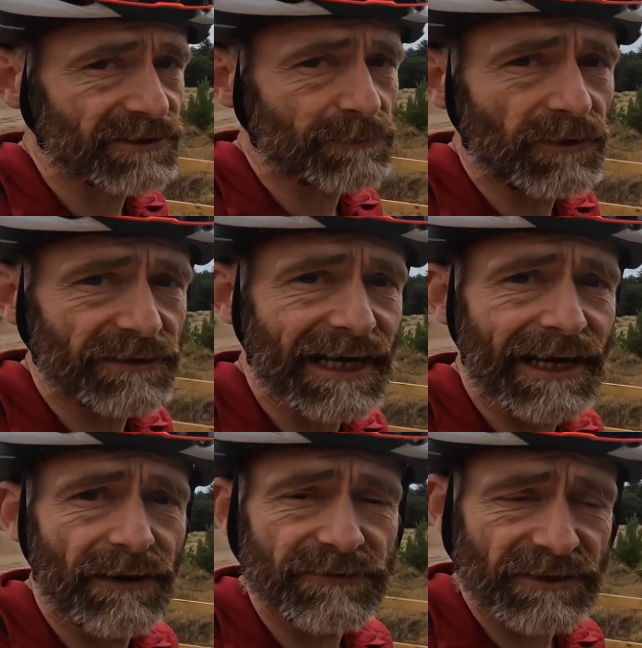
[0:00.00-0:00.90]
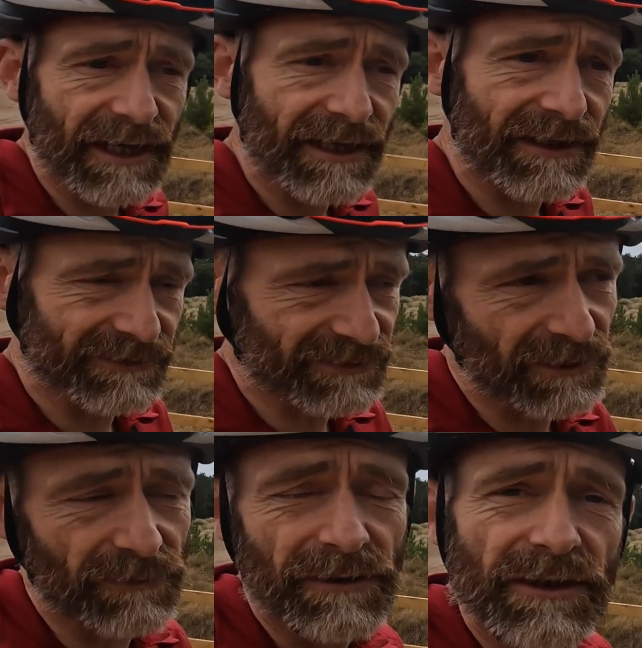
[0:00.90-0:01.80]
just point that out,
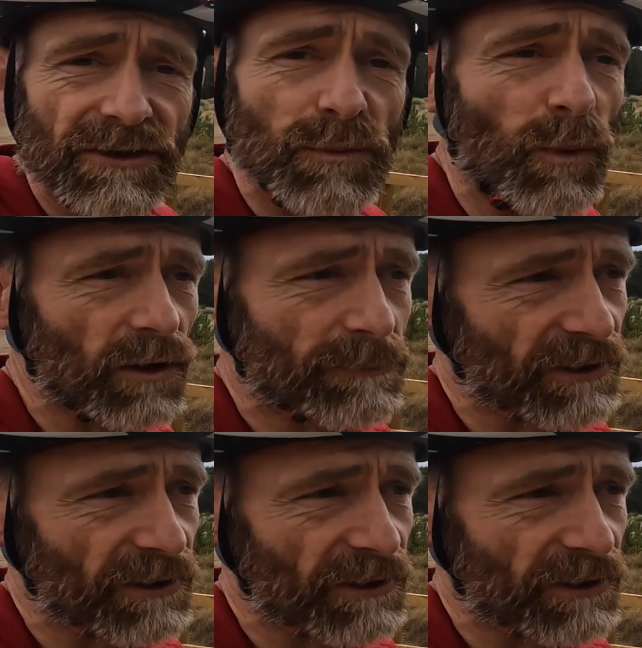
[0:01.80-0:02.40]
so just walk,